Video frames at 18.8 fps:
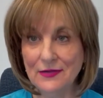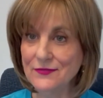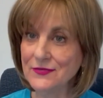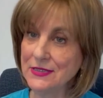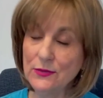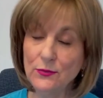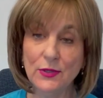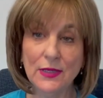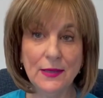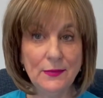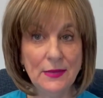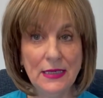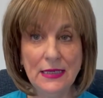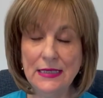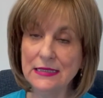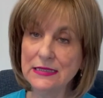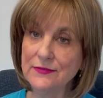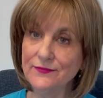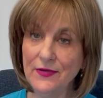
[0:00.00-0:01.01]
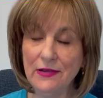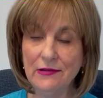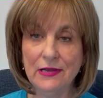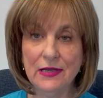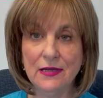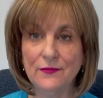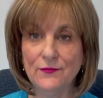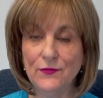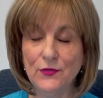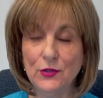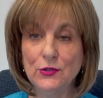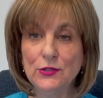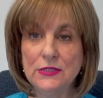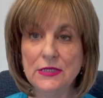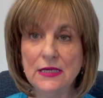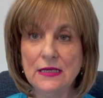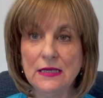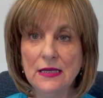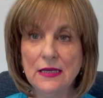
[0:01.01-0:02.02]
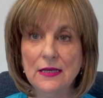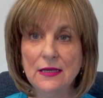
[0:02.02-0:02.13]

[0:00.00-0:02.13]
See what I mean? It's very confusing.